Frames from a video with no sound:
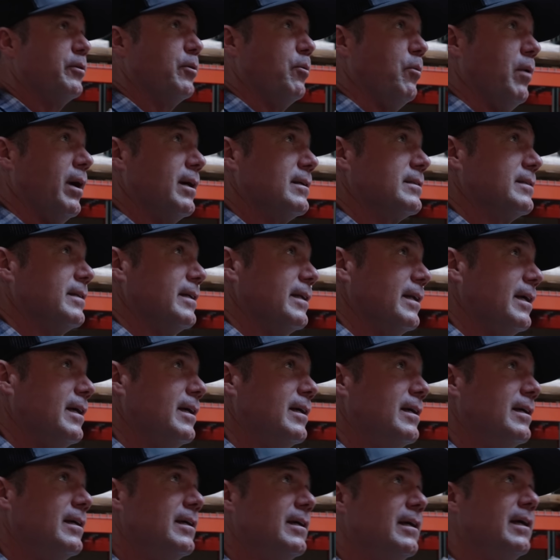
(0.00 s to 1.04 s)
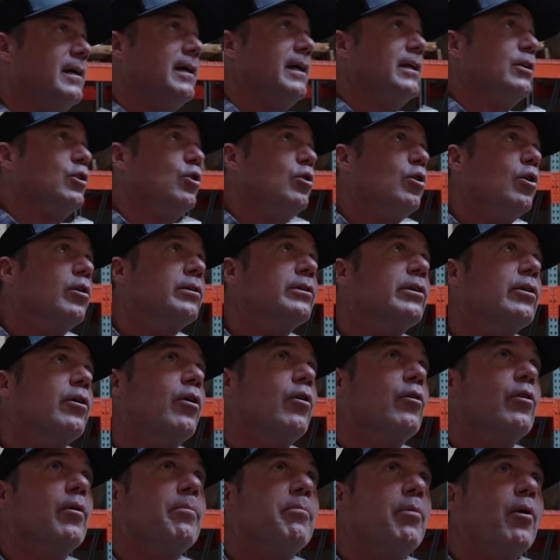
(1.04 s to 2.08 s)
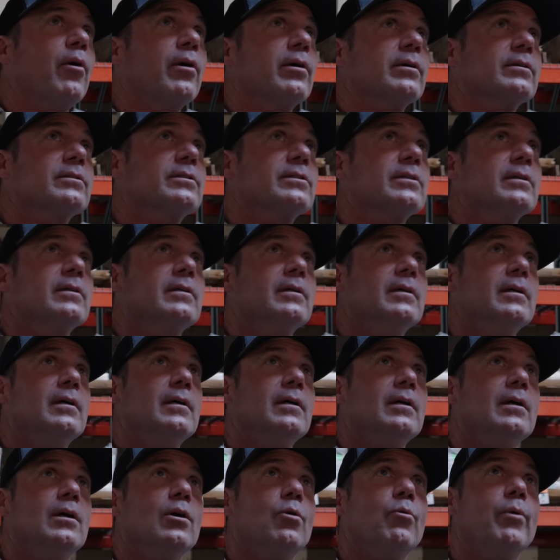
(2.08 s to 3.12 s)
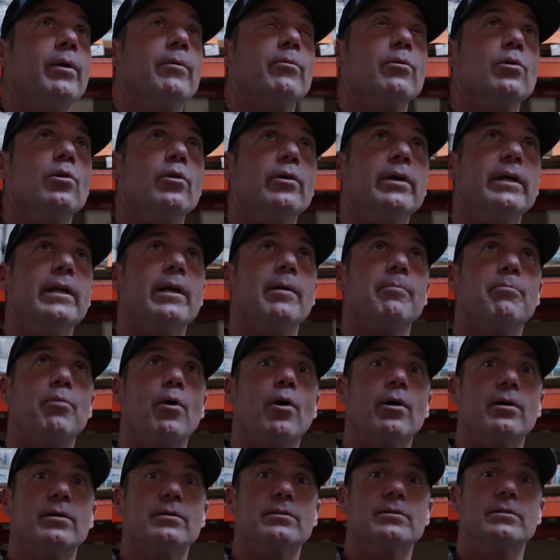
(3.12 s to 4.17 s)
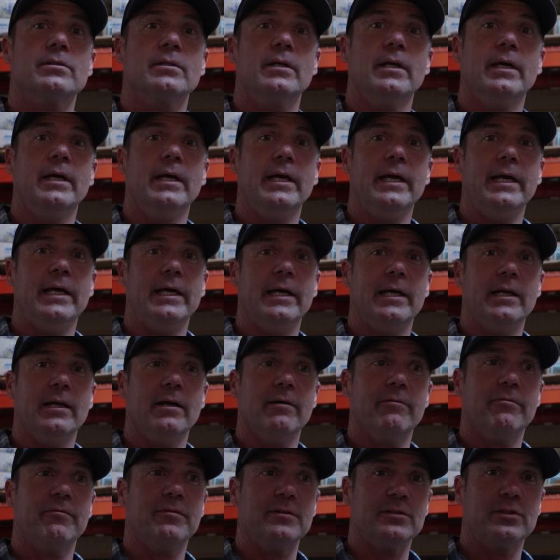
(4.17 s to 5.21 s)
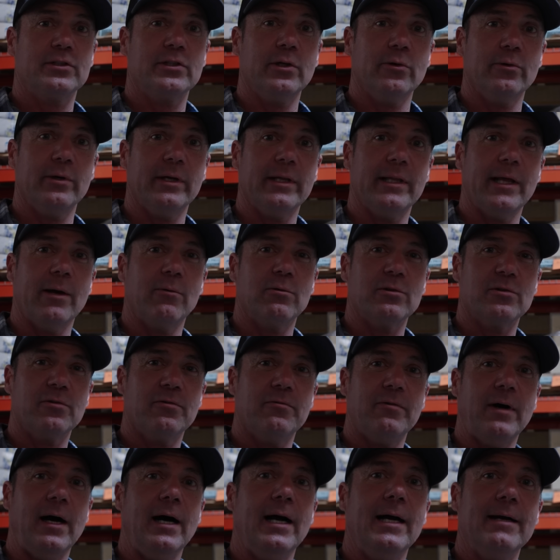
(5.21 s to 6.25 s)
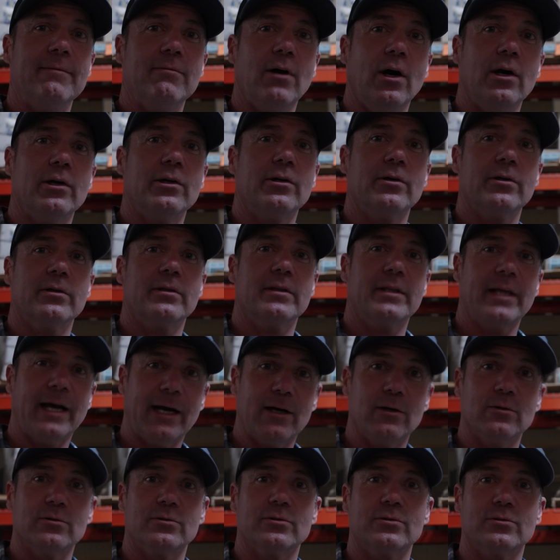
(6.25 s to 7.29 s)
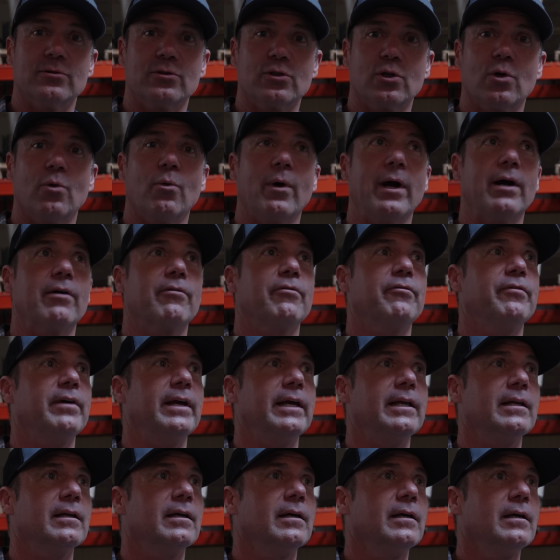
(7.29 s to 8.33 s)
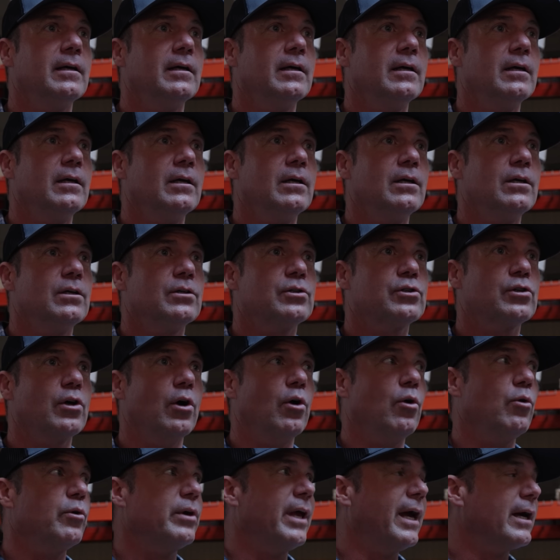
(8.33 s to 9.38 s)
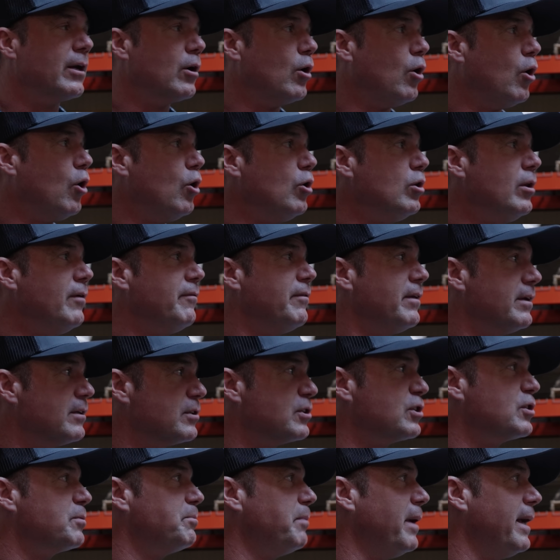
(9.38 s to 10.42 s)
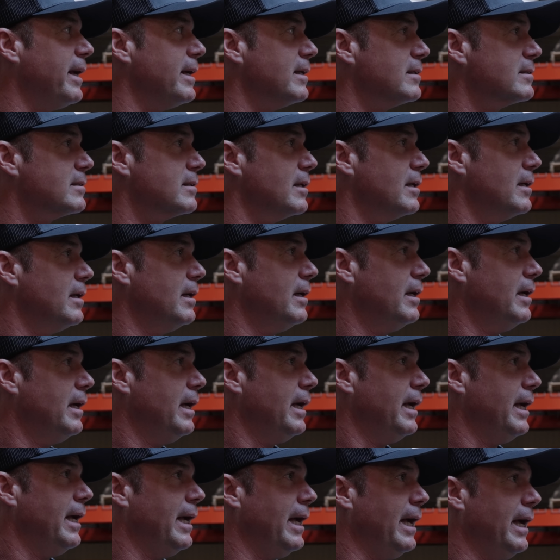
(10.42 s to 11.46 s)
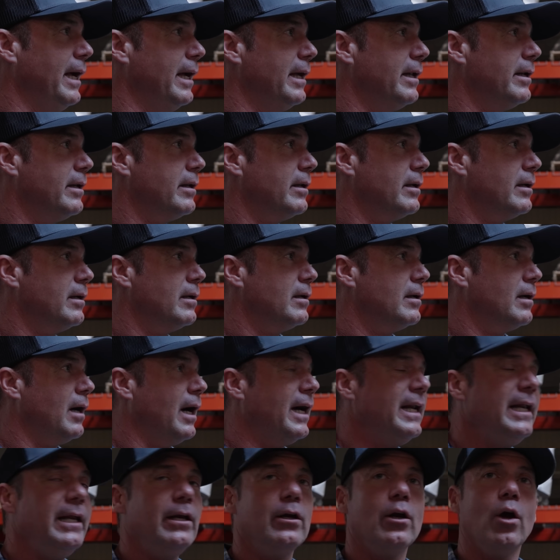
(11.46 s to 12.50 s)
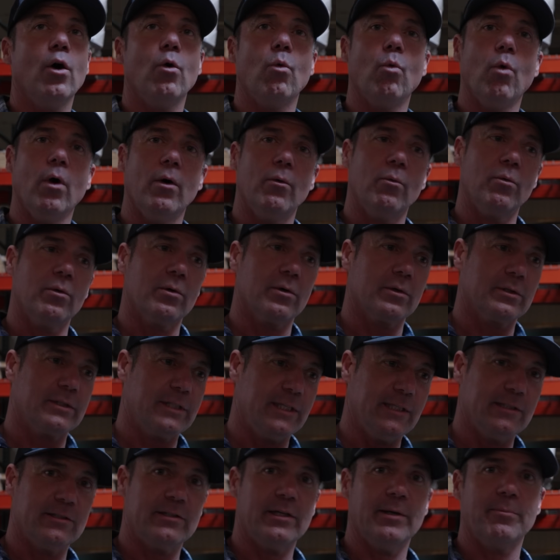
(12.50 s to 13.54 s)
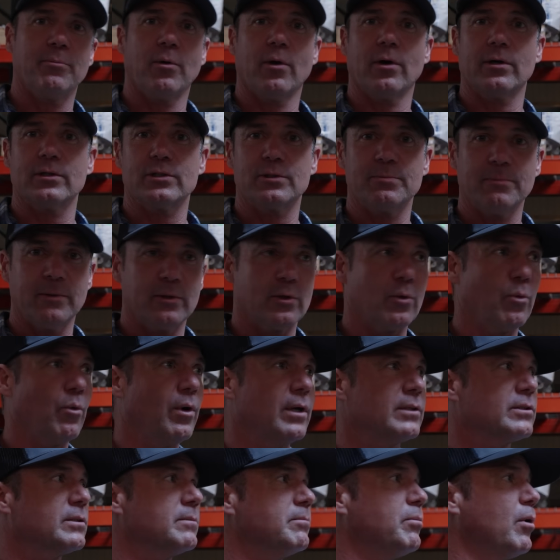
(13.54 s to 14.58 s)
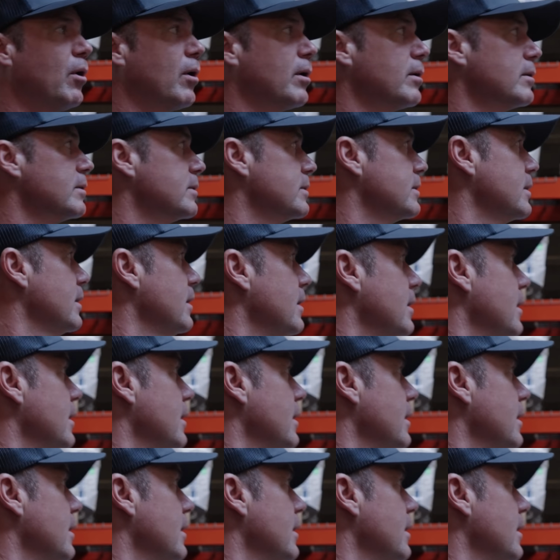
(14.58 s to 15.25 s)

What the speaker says: & Wesson and you looked at all the parts, we were looking at parts in a facility that was 500,000 square feet. So we had all of this space, and I didn't know what were TC parts, Smith & Wesson parts,